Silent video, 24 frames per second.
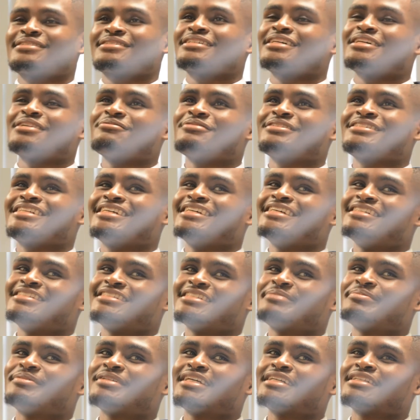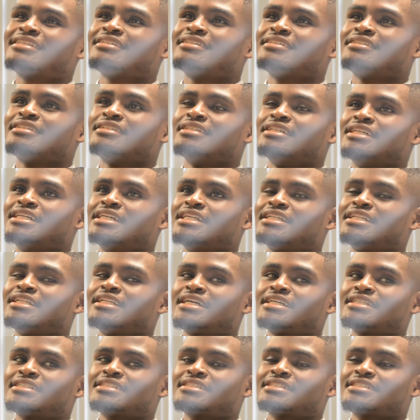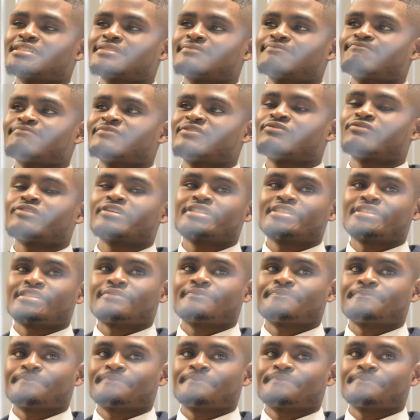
I don't want to say easiest, but like the less friction.